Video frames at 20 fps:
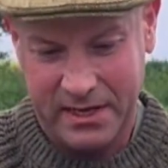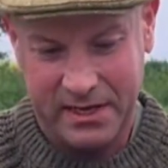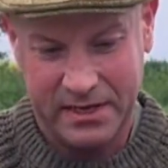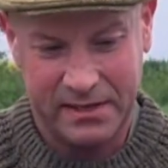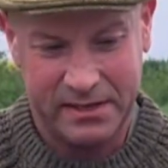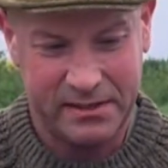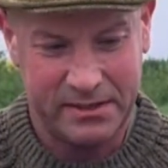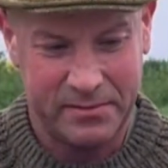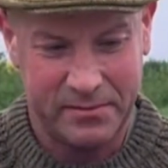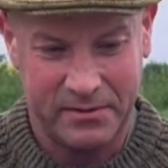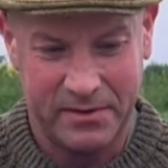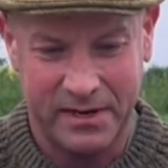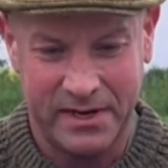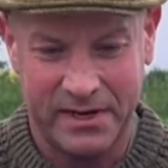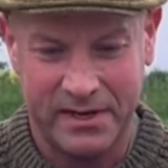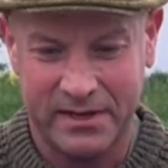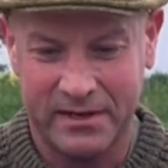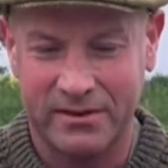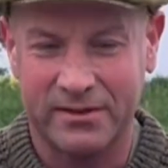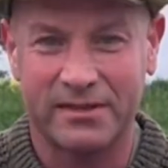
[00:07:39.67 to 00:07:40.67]
It's a pretty
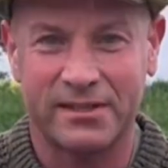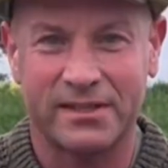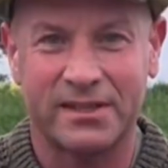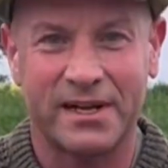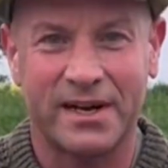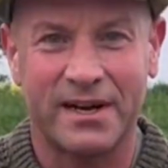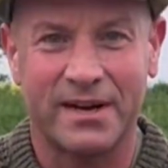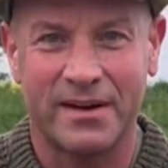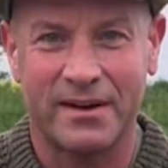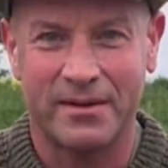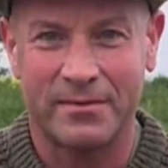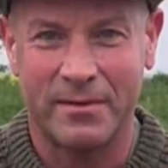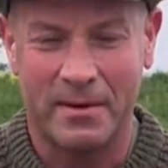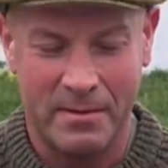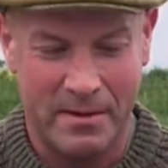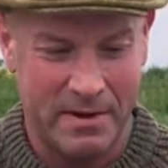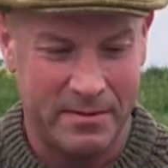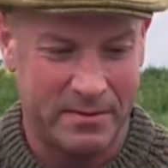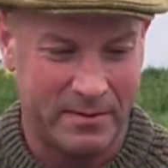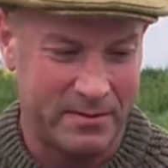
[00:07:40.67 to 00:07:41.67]
good start. I'm
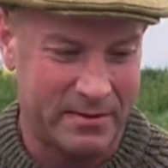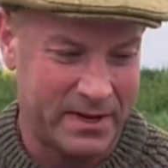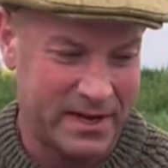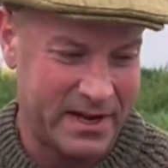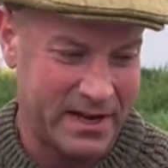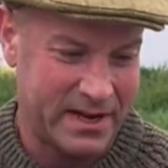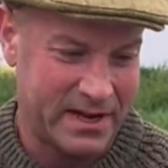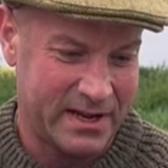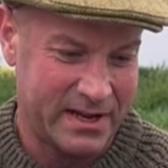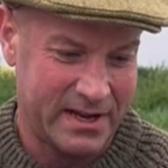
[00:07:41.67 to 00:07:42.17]
happy with that.